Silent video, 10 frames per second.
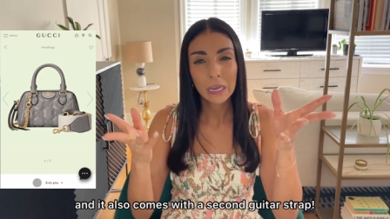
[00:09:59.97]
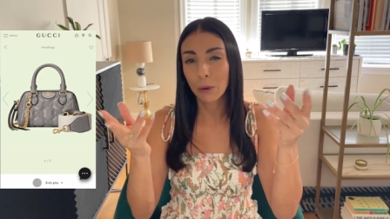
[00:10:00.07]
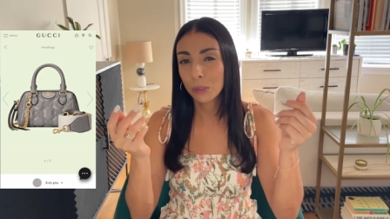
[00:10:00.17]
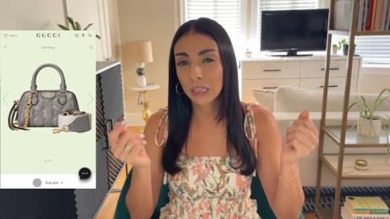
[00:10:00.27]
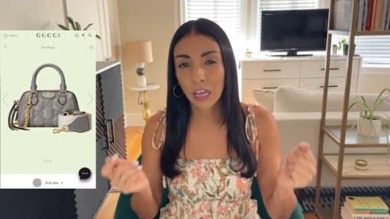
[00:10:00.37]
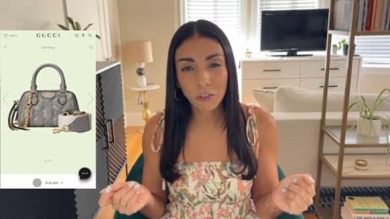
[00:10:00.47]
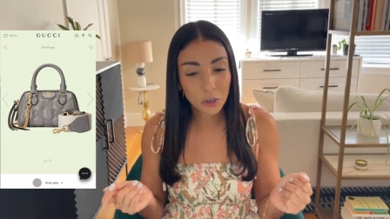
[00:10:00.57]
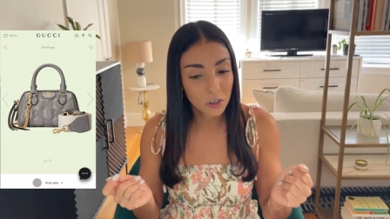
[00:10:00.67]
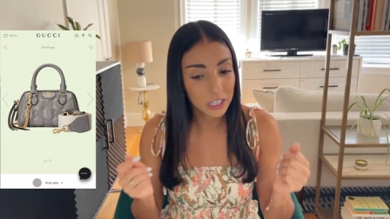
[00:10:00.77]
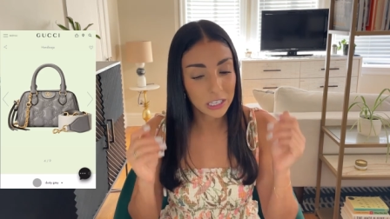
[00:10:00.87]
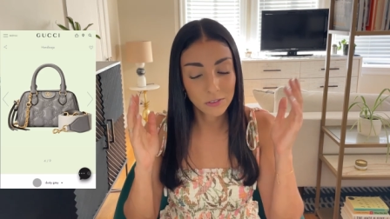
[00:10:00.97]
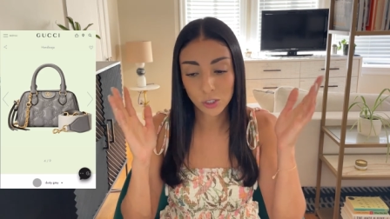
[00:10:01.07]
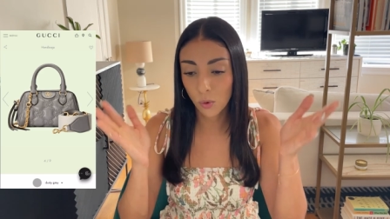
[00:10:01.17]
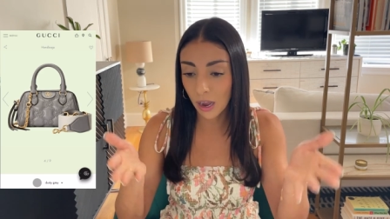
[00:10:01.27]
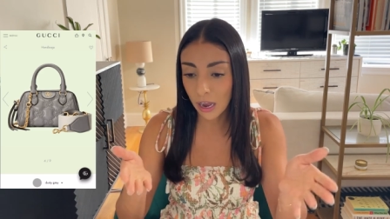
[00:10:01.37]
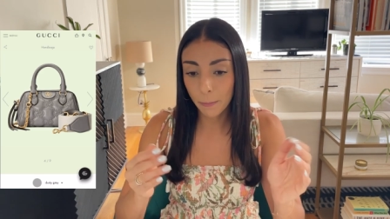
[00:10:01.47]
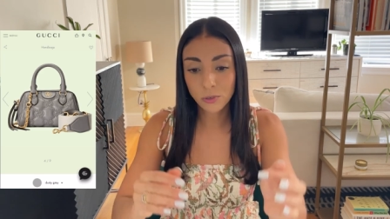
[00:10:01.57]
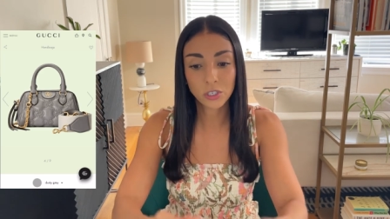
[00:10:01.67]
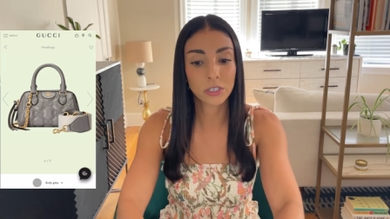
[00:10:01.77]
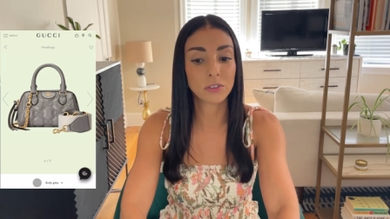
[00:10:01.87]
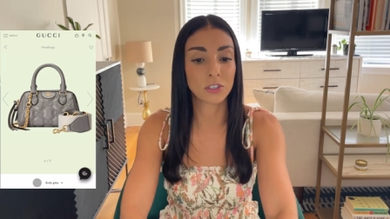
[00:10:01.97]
And we love a girl that gives you options.